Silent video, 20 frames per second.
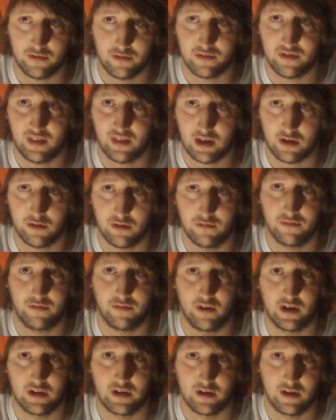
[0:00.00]
Obviously, they couldn't
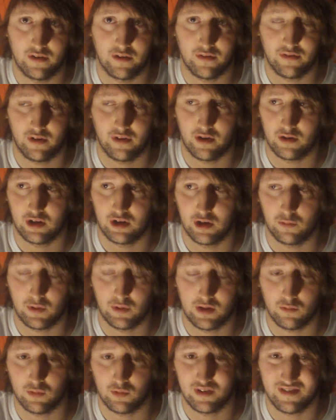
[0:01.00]
find us, so
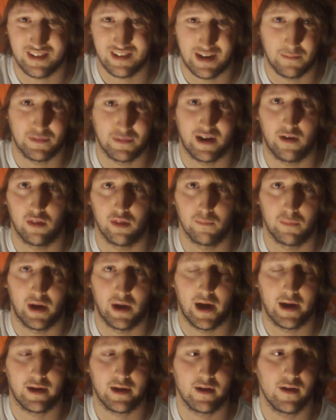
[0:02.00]
we slipped out the
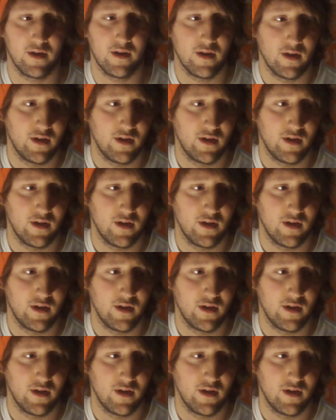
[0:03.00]
back.